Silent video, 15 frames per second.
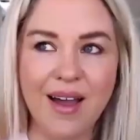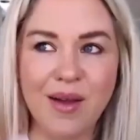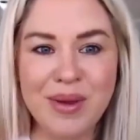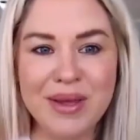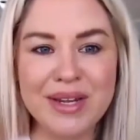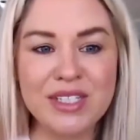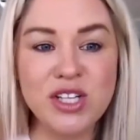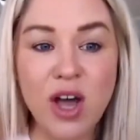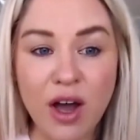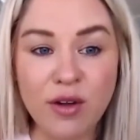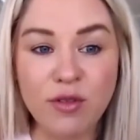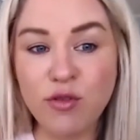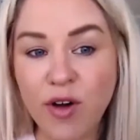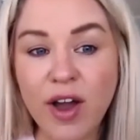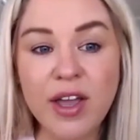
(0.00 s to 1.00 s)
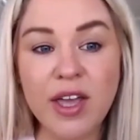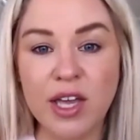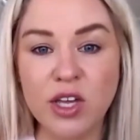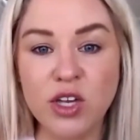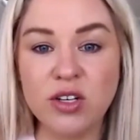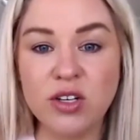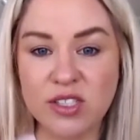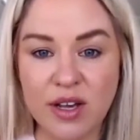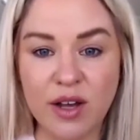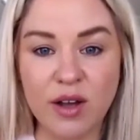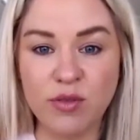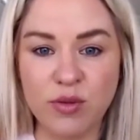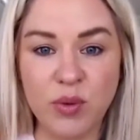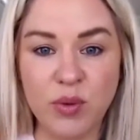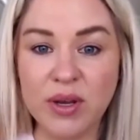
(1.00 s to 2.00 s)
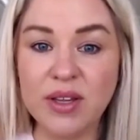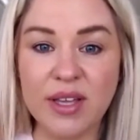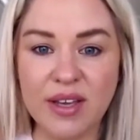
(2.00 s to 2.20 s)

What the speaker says: mean, it's unfucking yourself, really.